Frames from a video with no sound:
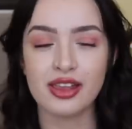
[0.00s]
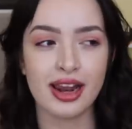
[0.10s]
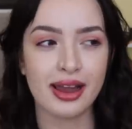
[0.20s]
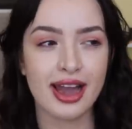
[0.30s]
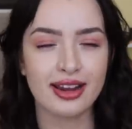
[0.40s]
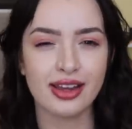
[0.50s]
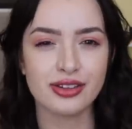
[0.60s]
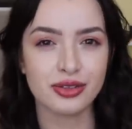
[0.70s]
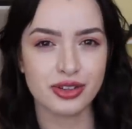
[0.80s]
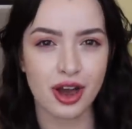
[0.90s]
And then I kind of
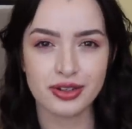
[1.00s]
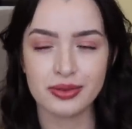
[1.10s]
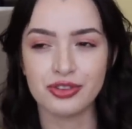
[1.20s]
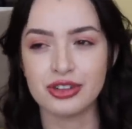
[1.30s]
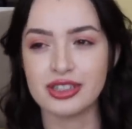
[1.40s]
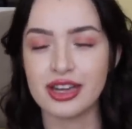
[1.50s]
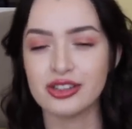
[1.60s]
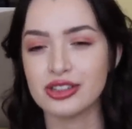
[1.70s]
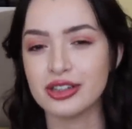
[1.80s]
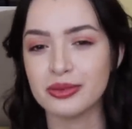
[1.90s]
like don't talk to him for a day
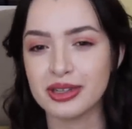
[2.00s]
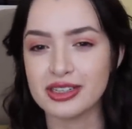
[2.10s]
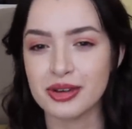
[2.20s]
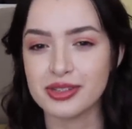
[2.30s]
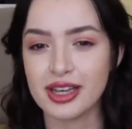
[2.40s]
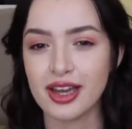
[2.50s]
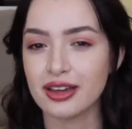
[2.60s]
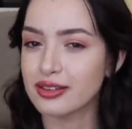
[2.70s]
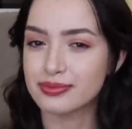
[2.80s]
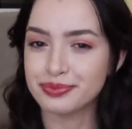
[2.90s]
or two because I was
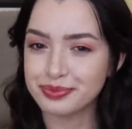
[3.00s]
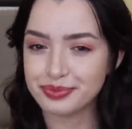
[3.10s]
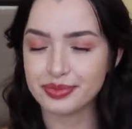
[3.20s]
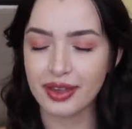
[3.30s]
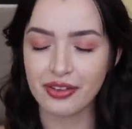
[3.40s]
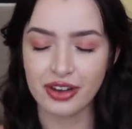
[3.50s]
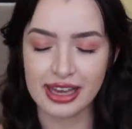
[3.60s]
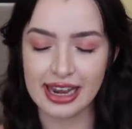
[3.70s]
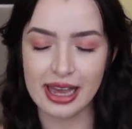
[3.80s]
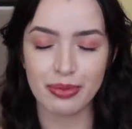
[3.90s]
like, I
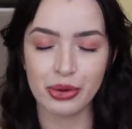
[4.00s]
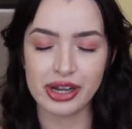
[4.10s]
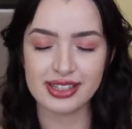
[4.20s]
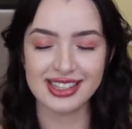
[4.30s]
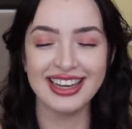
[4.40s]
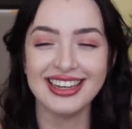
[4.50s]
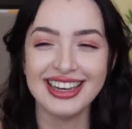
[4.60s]
fucking hate boys.